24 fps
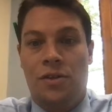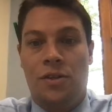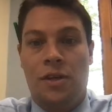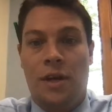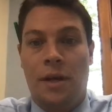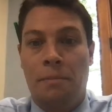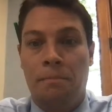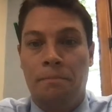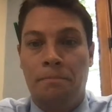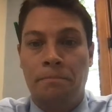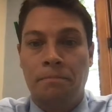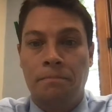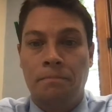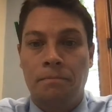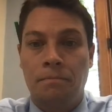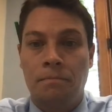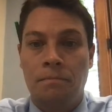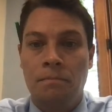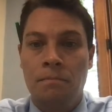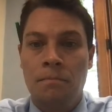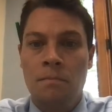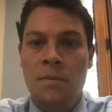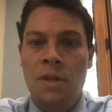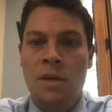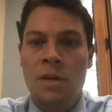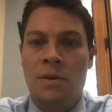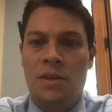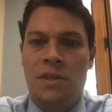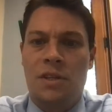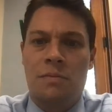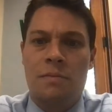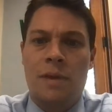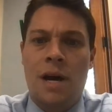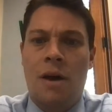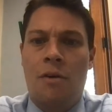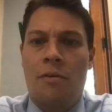Shay.
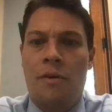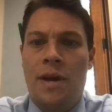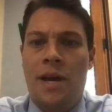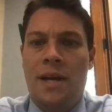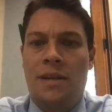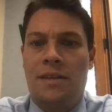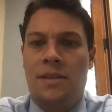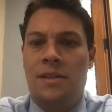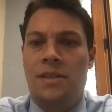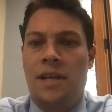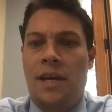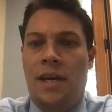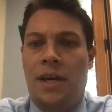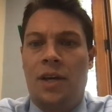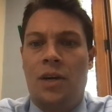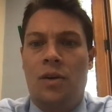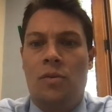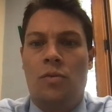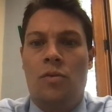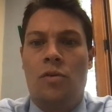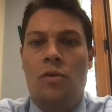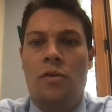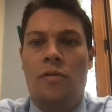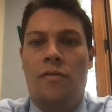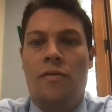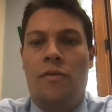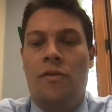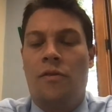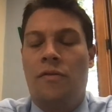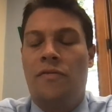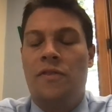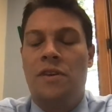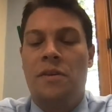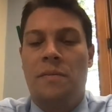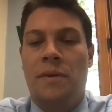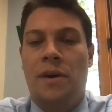Mrs. Mowry has a second award for
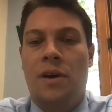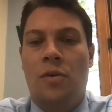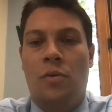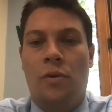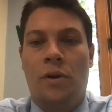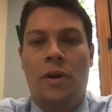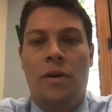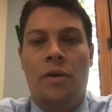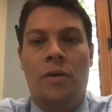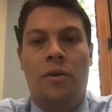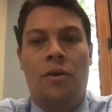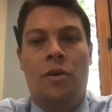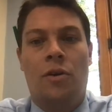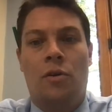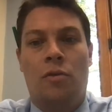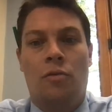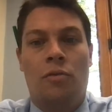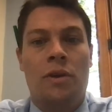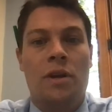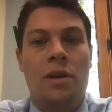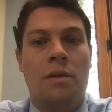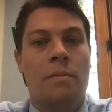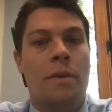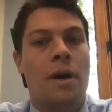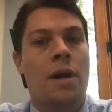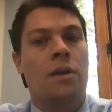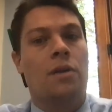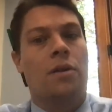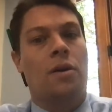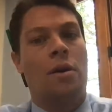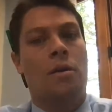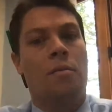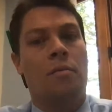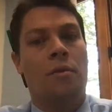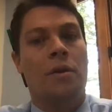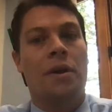her female winner, Corinne
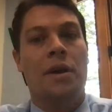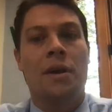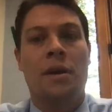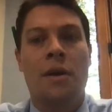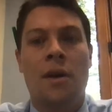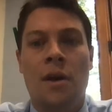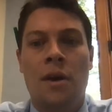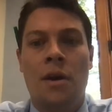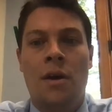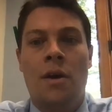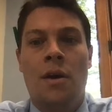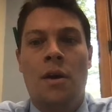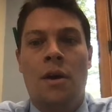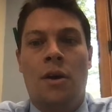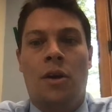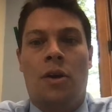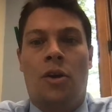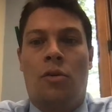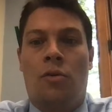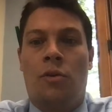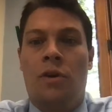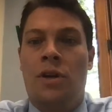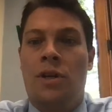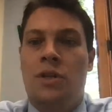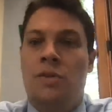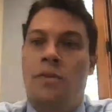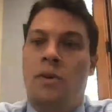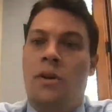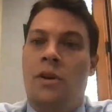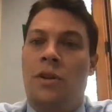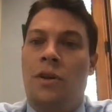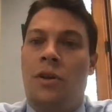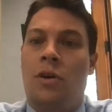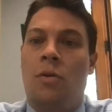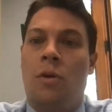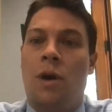Montgomery. Corinne is
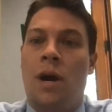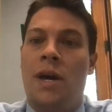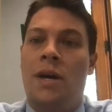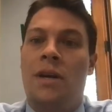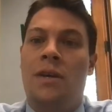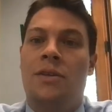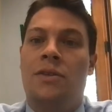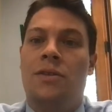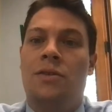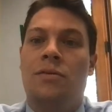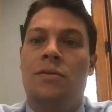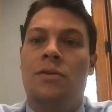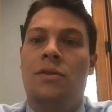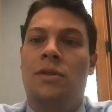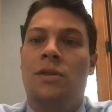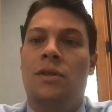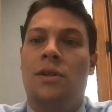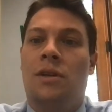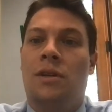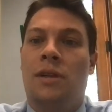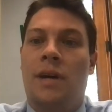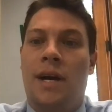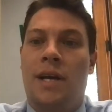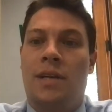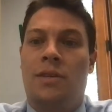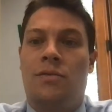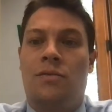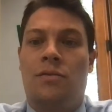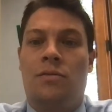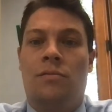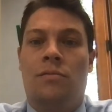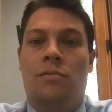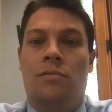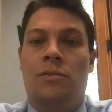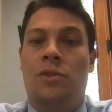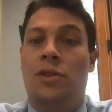one of the quietest students in the
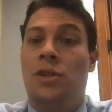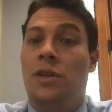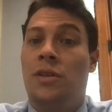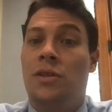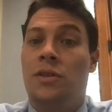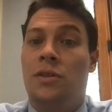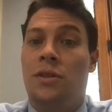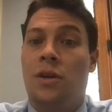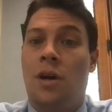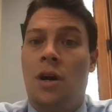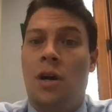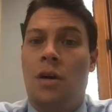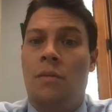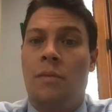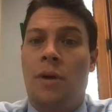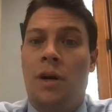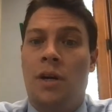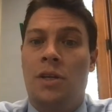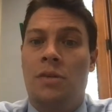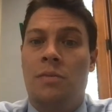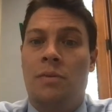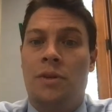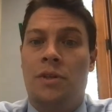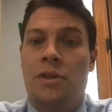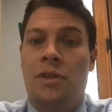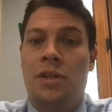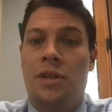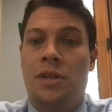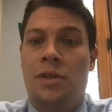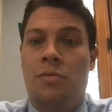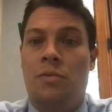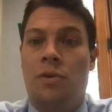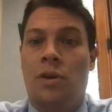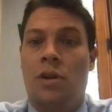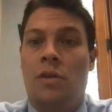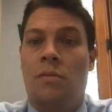classroom. She doesn't talk much, but she
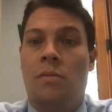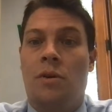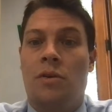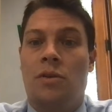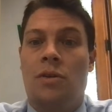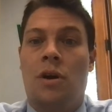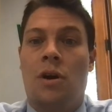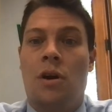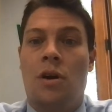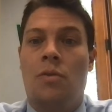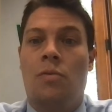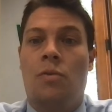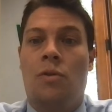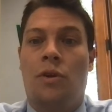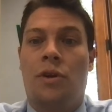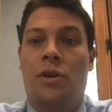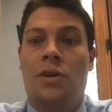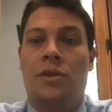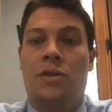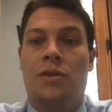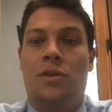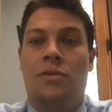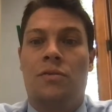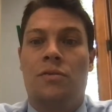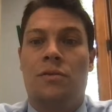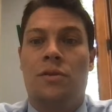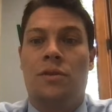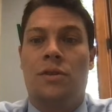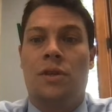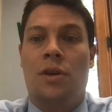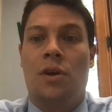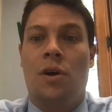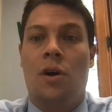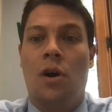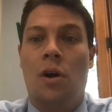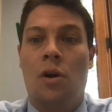is one of the most hardworking students
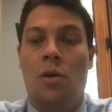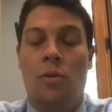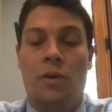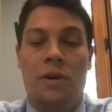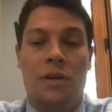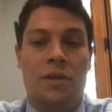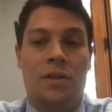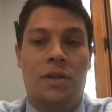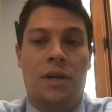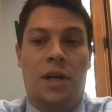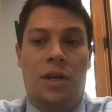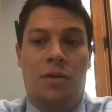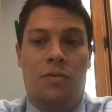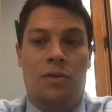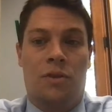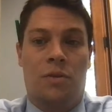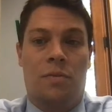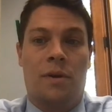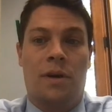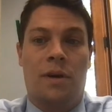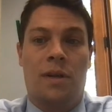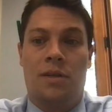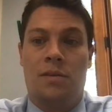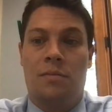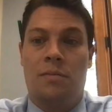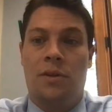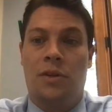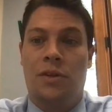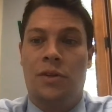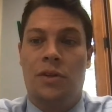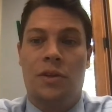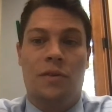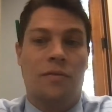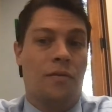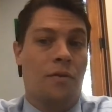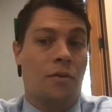and always takes
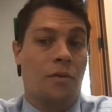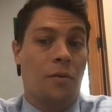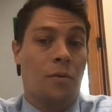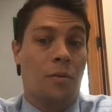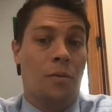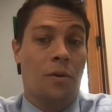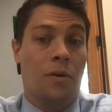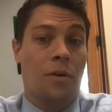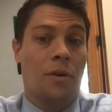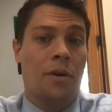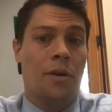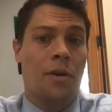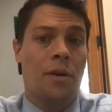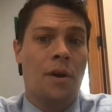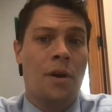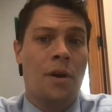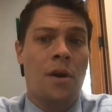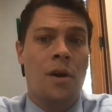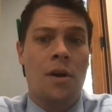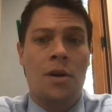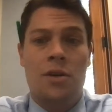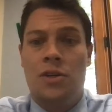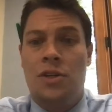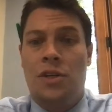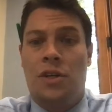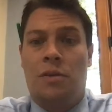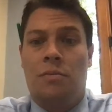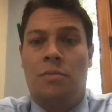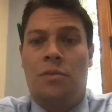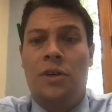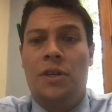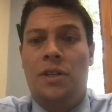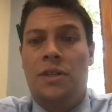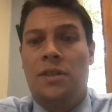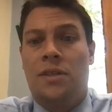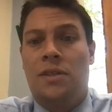responsibility for her work. She
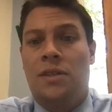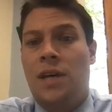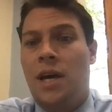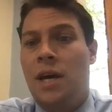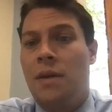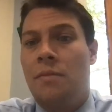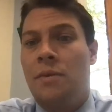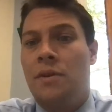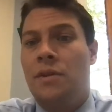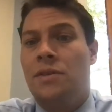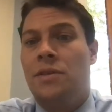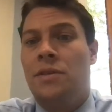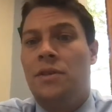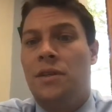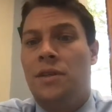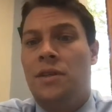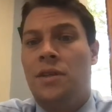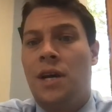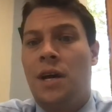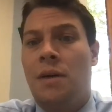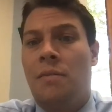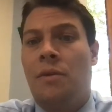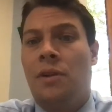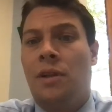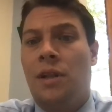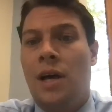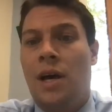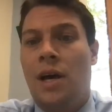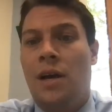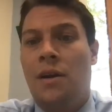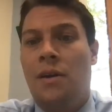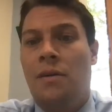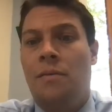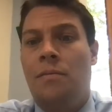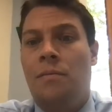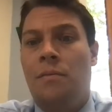completes assignments in the time
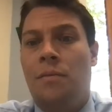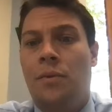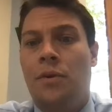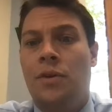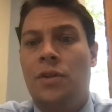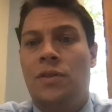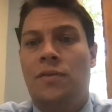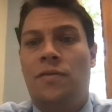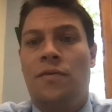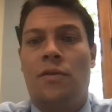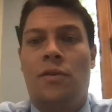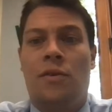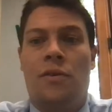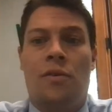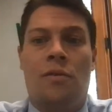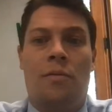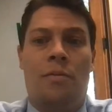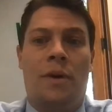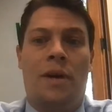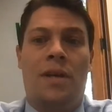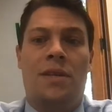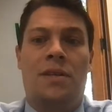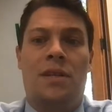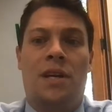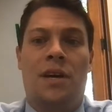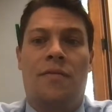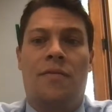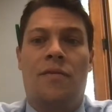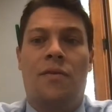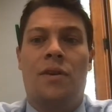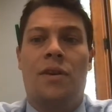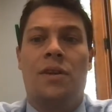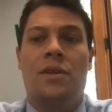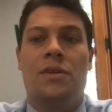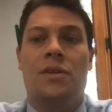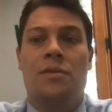allotted, puts forth her best
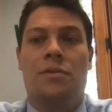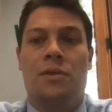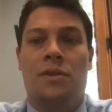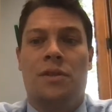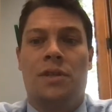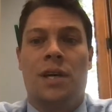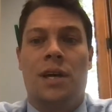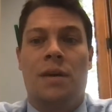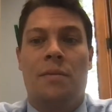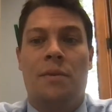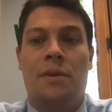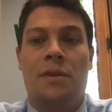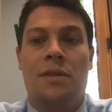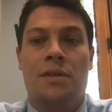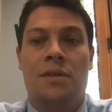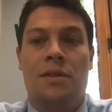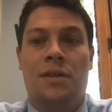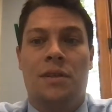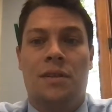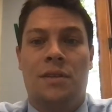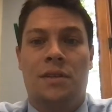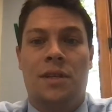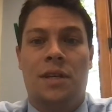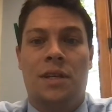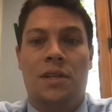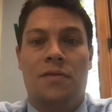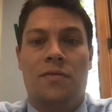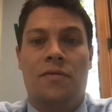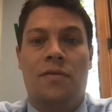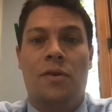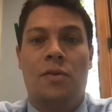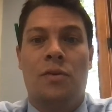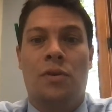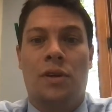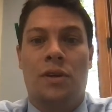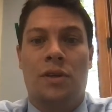effort into assignments, and stays
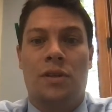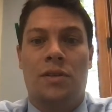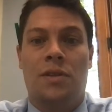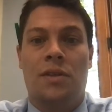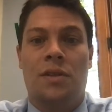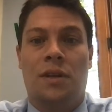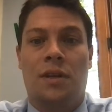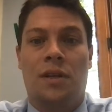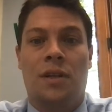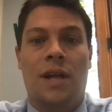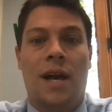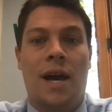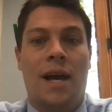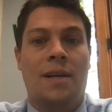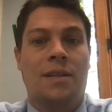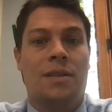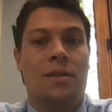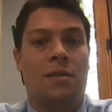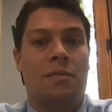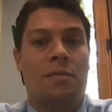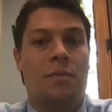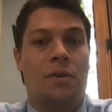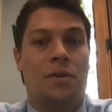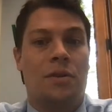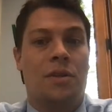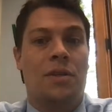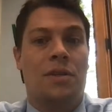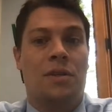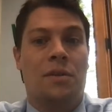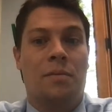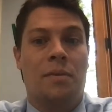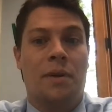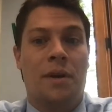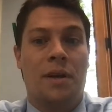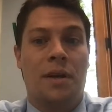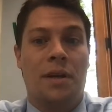focused in class,
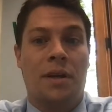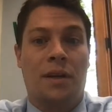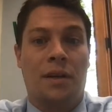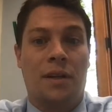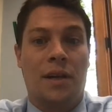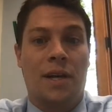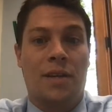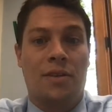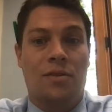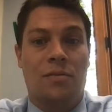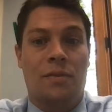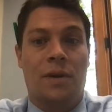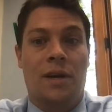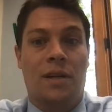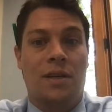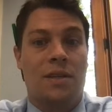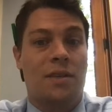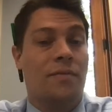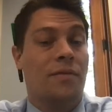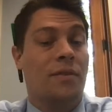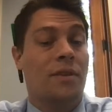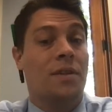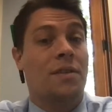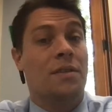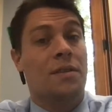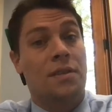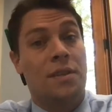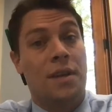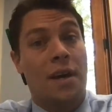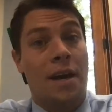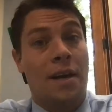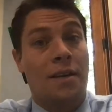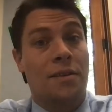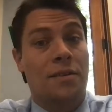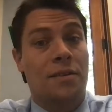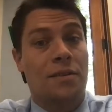participating in classroom activities and
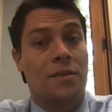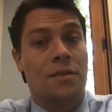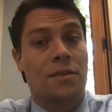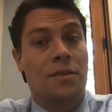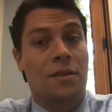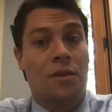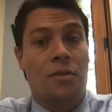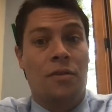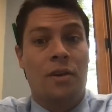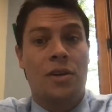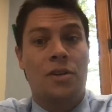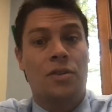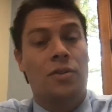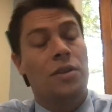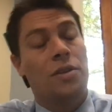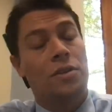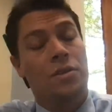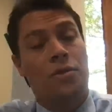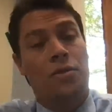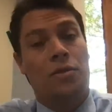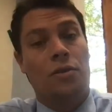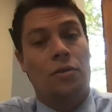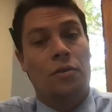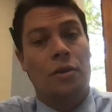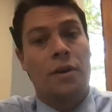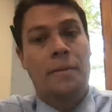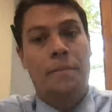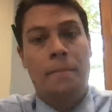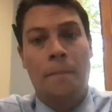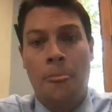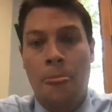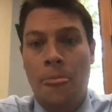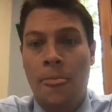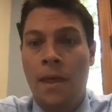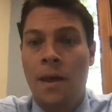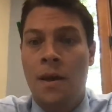tasks. Congratulations, Corinne.
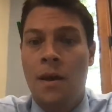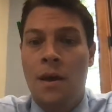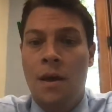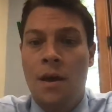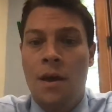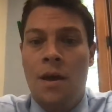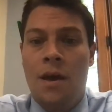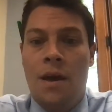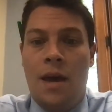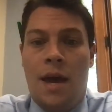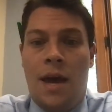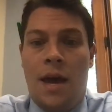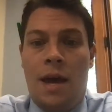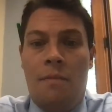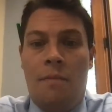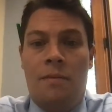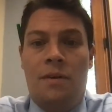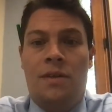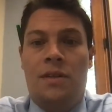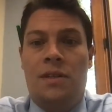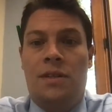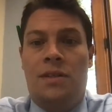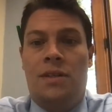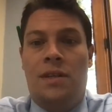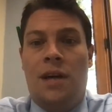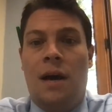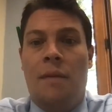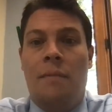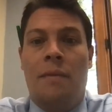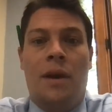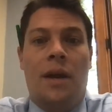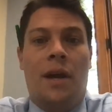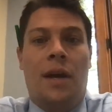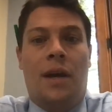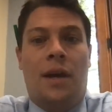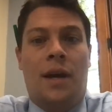And Mrs.
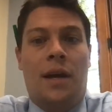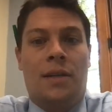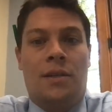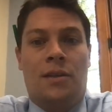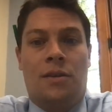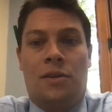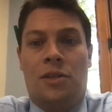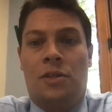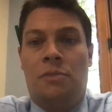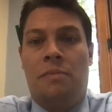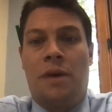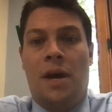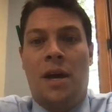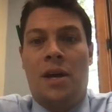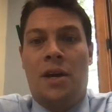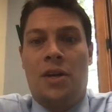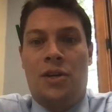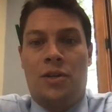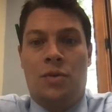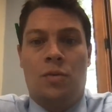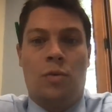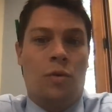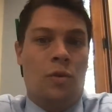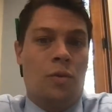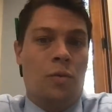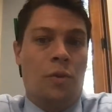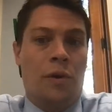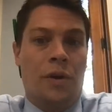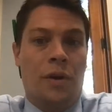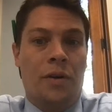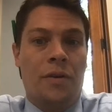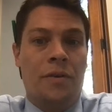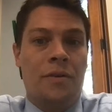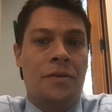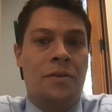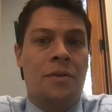Dominic has our Spanish award
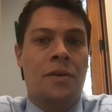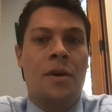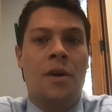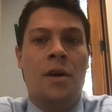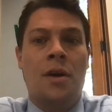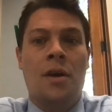winners.